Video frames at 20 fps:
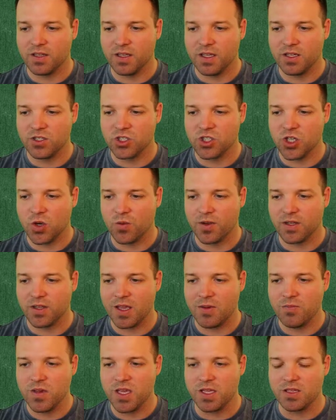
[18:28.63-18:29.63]
show what
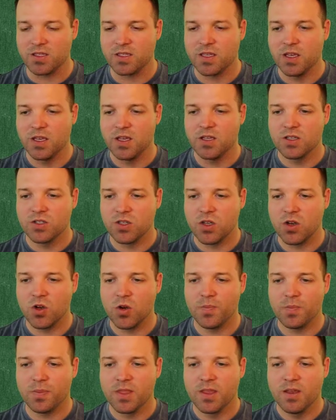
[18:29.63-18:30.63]
that means.
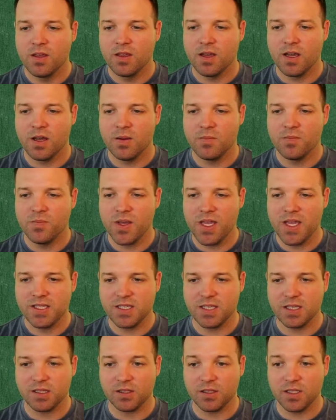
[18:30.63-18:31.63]
So
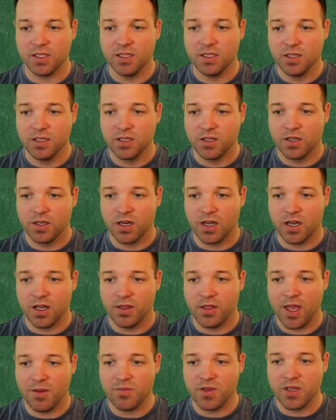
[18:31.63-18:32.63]
basically,
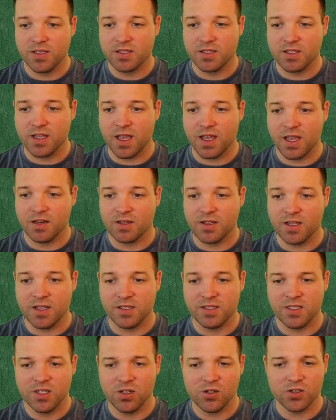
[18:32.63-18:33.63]
that means that
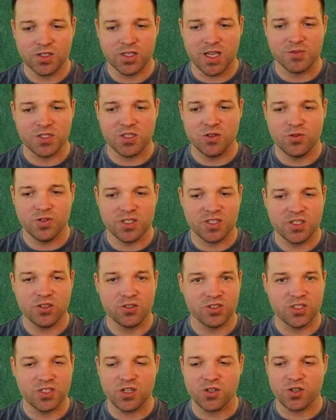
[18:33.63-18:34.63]
0 times 2 is
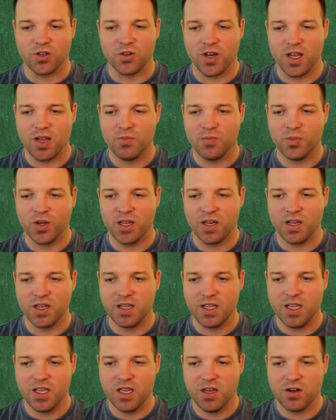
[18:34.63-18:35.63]
still 0, right? But
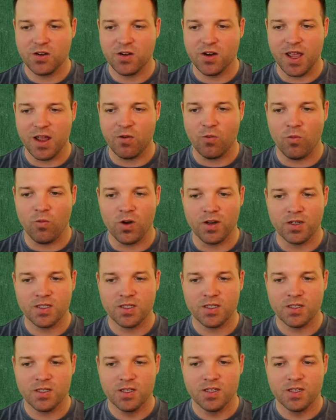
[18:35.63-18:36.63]
here at
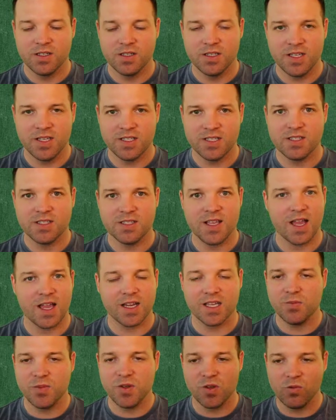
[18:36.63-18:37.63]
1, it's not
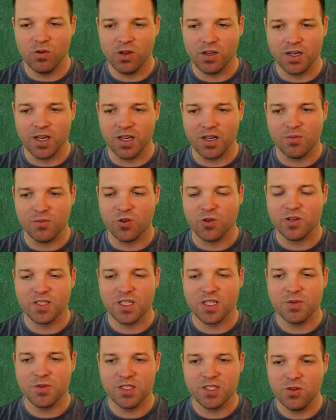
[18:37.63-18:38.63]
going to be 1 anymore. It's
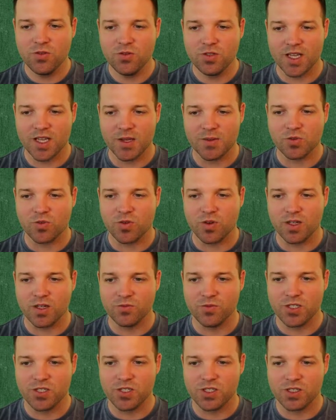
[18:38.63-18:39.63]
going to be 2 times 1,
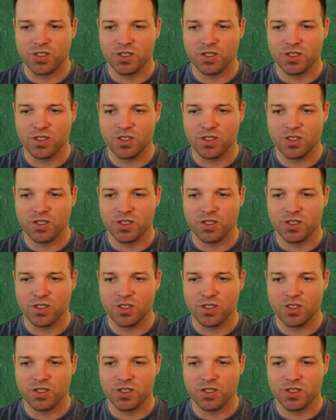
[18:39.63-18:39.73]
which